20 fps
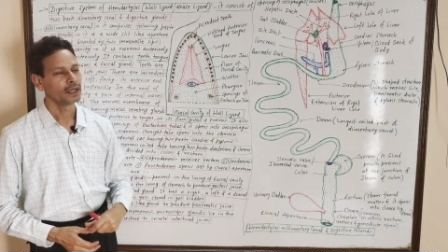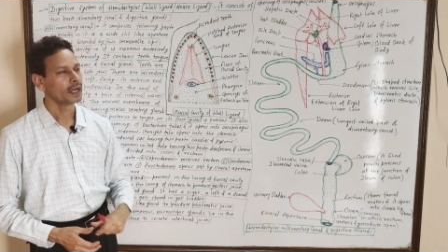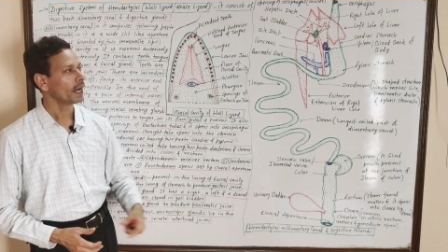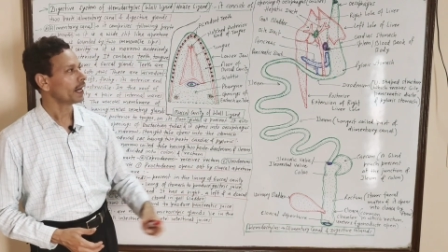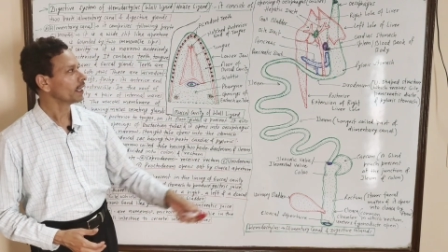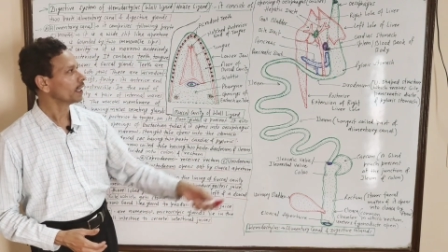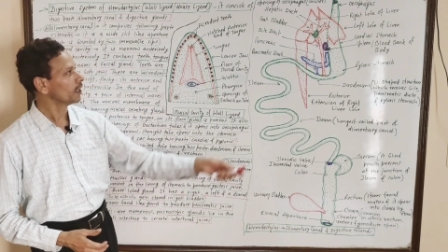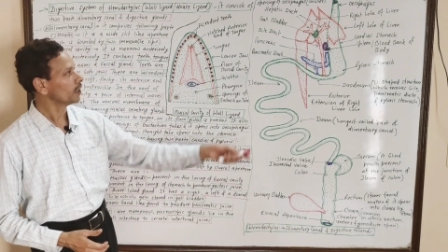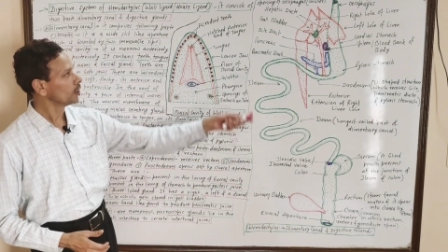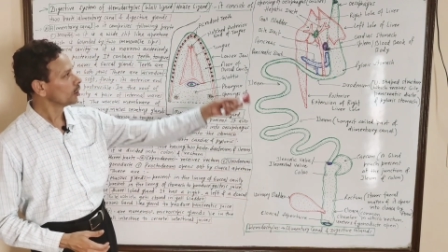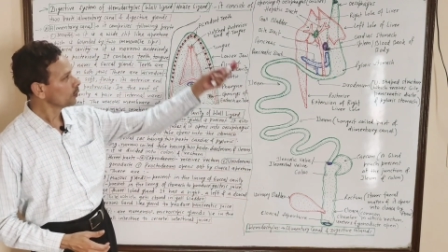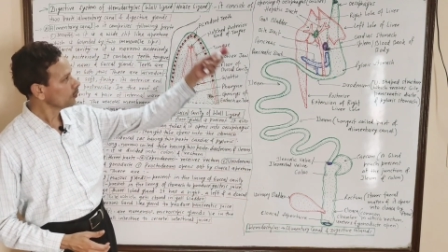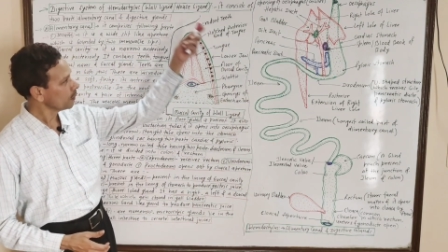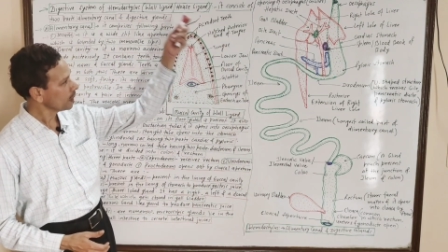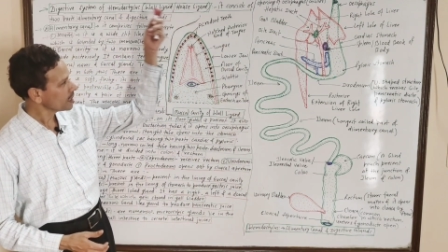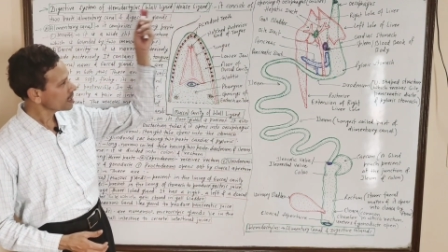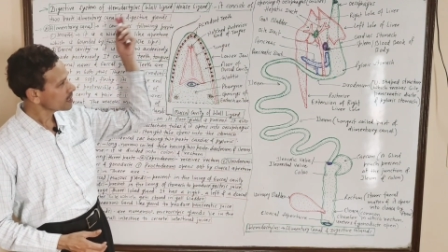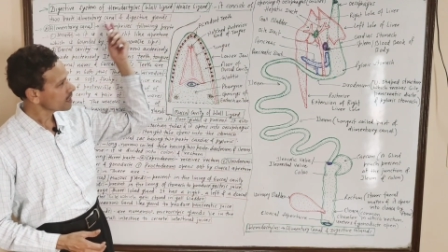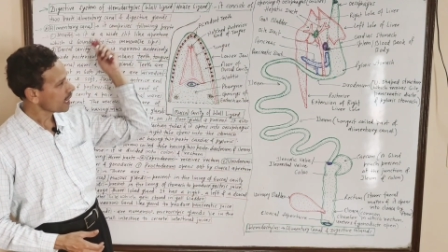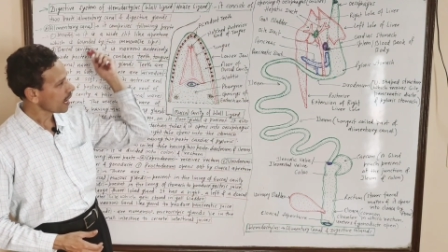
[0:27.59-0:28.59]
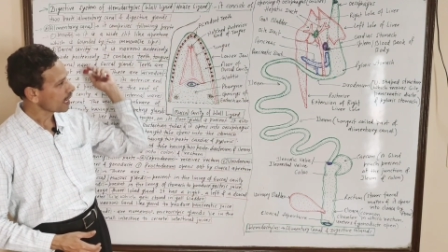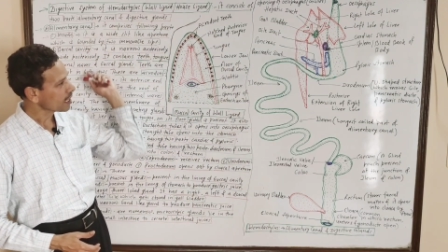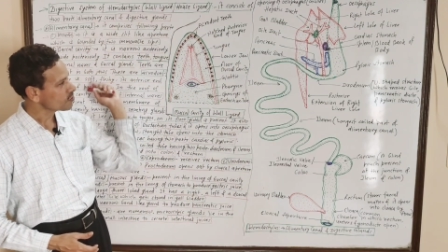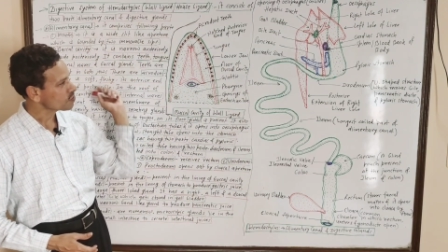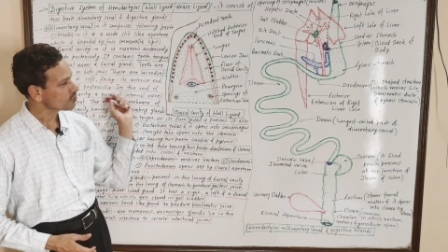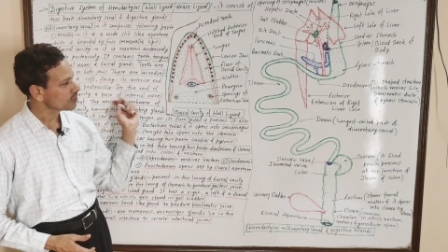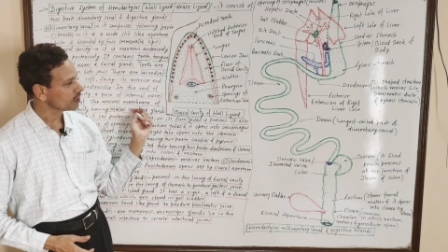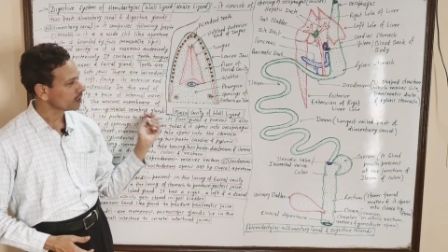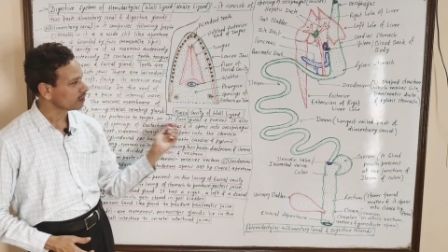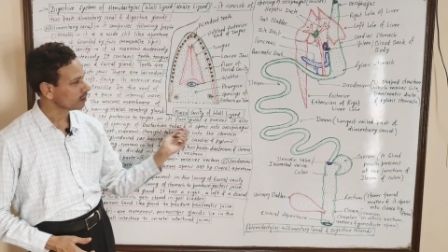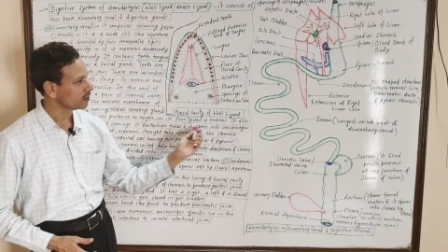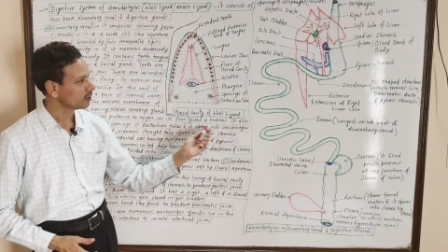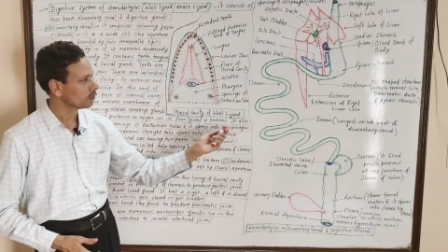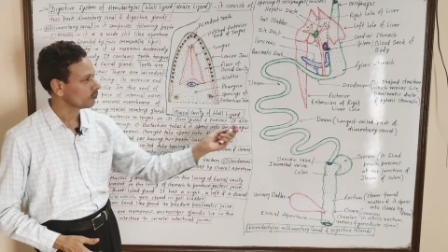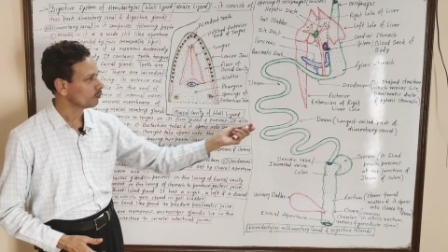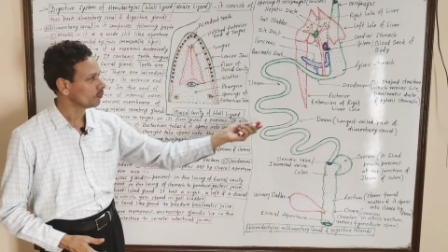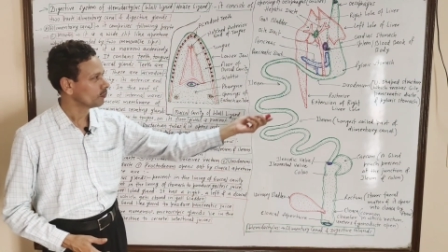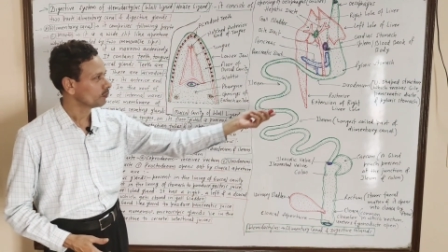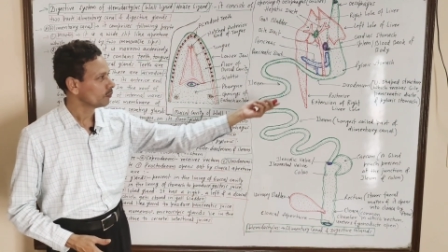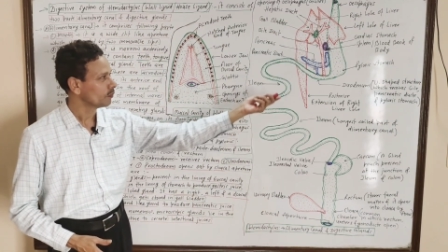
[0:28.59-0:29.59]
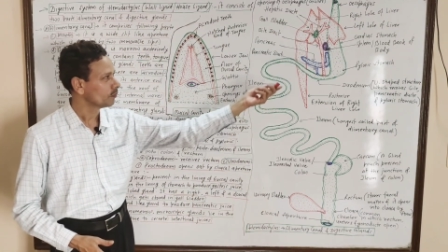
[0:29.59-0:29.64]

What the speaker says: And in today's lecture,